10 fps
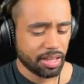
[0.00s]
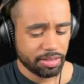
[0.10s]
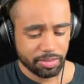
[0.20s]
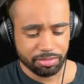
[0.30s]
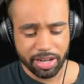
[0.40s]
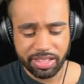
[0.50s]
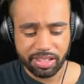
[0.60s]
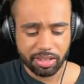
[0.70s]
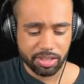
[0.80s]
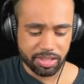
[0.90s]

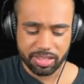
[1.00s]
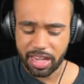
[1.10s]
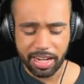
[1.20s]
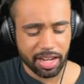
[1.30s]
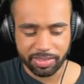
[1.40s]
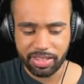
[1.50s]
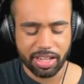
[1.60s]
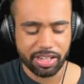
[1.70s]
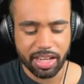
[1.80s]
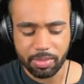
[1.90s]
Ratings 10 out of 10
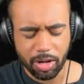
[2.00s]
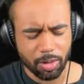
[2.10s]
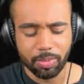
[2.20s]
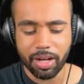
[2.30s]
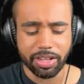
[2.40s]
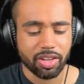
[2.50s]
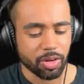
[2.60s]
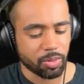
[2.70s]
game. Oh my god.